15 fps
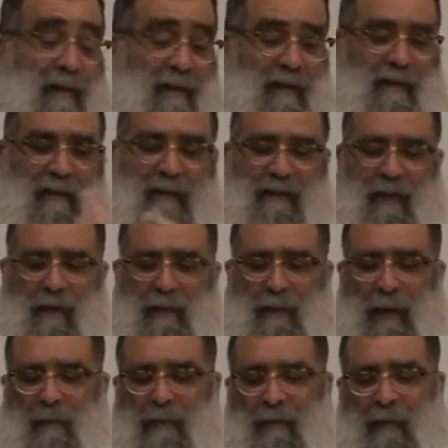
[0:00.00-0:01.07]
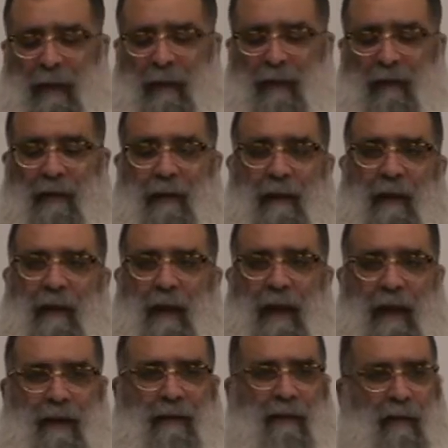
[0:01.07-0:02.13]
I think it's probably better,
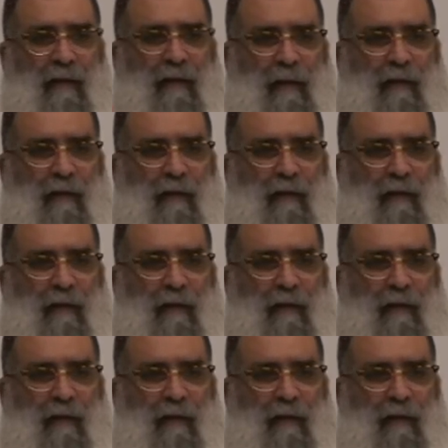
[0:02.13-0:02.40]
and you